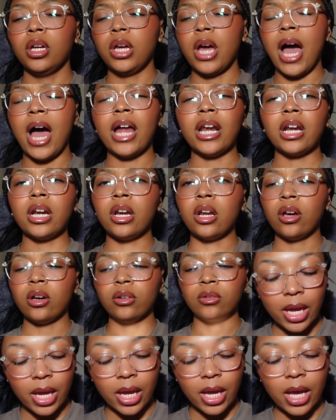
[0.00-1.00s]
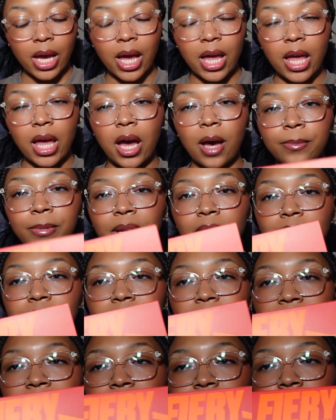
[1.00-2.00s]
I don't know. Up next
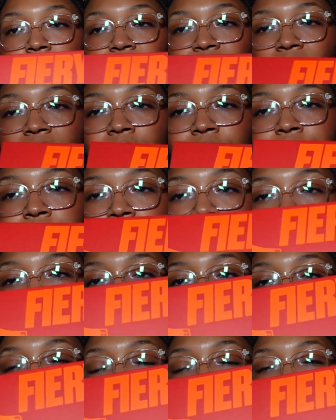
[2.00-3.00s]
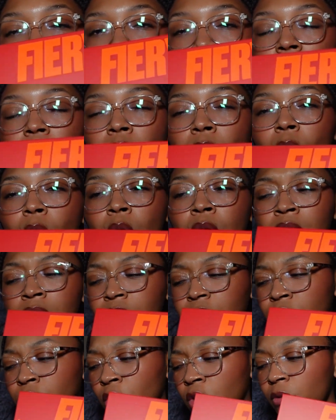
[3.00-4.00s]
I have the Fiery 2.0.
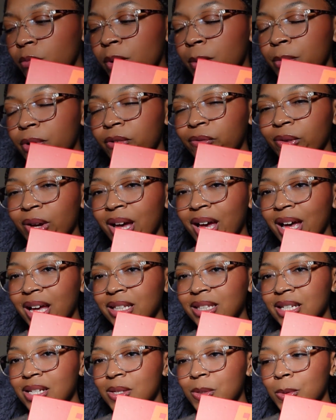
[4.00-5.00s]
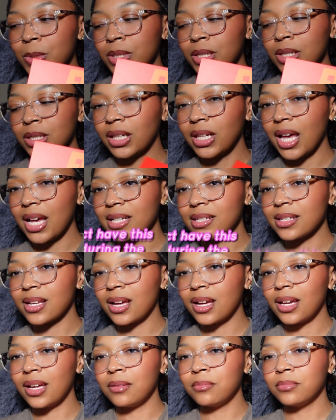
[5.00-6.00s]
Don't remember if I had this one last
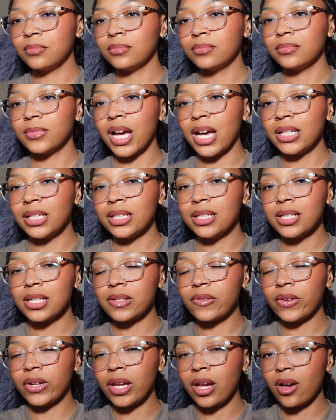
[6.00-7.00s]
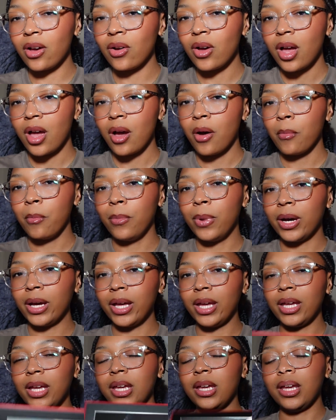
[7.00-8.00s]
time I did this video,
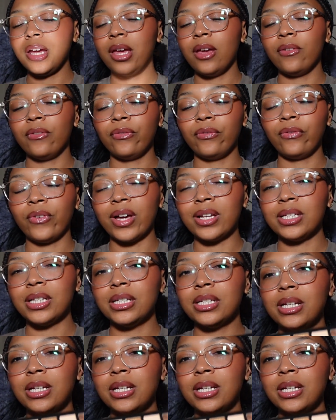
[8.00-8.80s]
but if I did